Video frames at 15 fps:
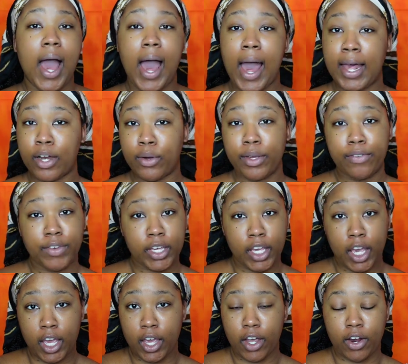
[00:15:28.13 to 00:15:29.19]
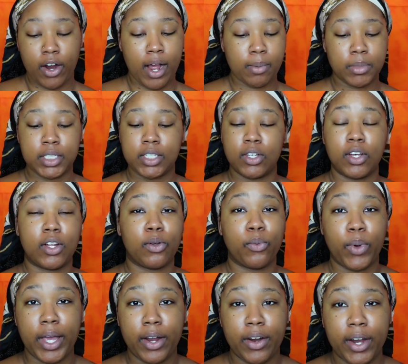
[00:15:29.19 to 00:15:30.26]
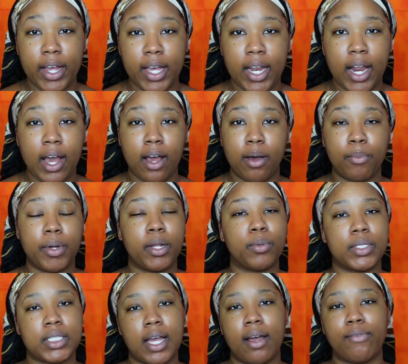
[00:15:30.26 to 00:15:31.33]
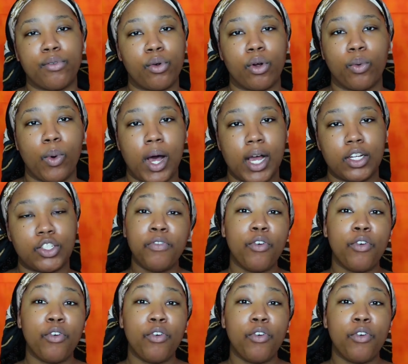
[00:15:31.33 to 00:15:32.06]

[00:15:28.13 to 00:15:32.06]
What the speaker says: I don't even care. I'm still gonna wear it, but it was time for a wash.